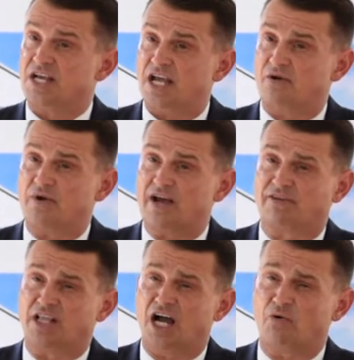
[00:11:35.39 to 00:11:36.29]
And we have a
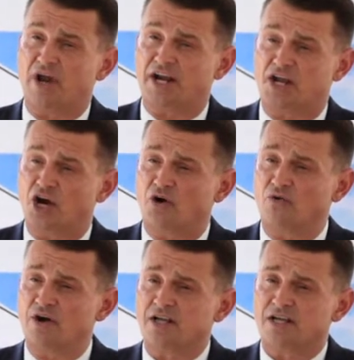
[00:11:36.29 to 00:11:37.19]
long way to go,
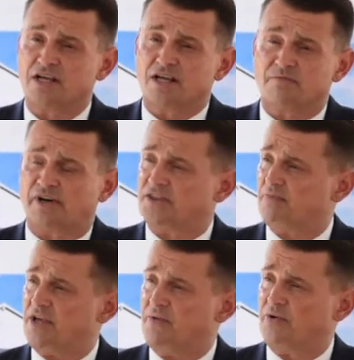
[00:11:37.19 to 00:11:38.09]
but the
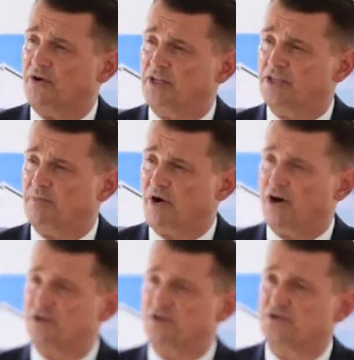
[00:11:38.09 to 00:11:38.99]
people and the
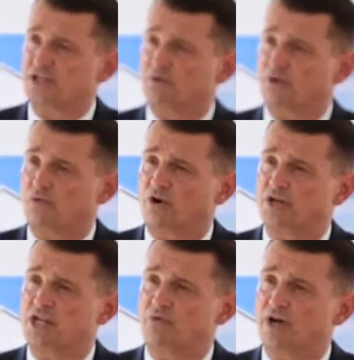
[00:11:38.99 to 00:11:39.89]
partners that we're
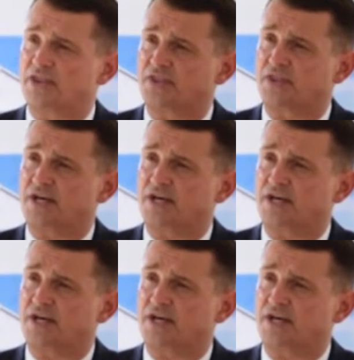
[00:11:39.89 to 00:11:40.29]
working with